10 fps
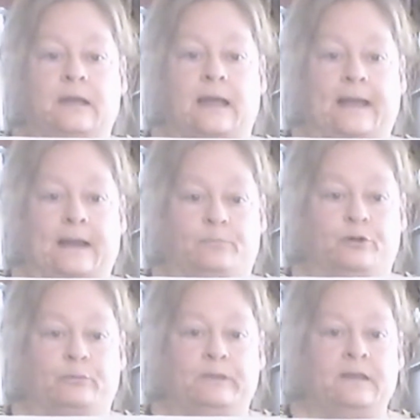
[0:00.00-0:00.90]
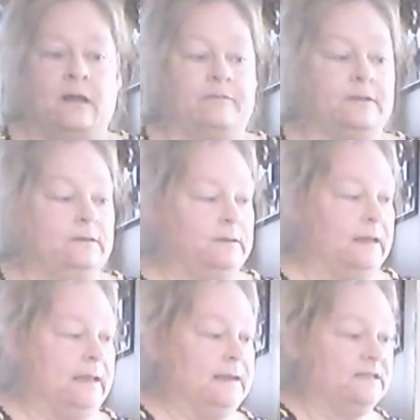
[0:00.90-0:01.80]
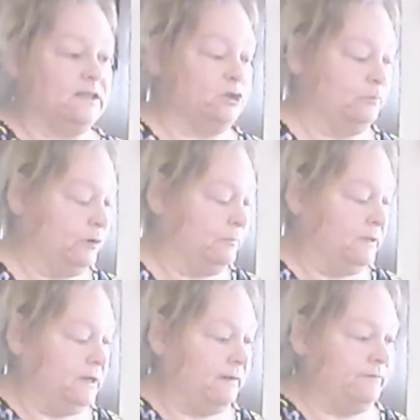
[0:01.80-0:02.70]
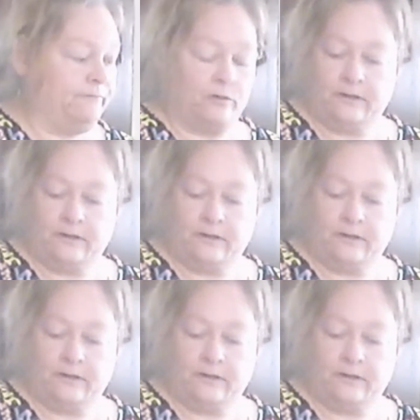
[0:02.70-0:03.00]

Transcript: I got to put them in the oven, and it says you put them in the oven for,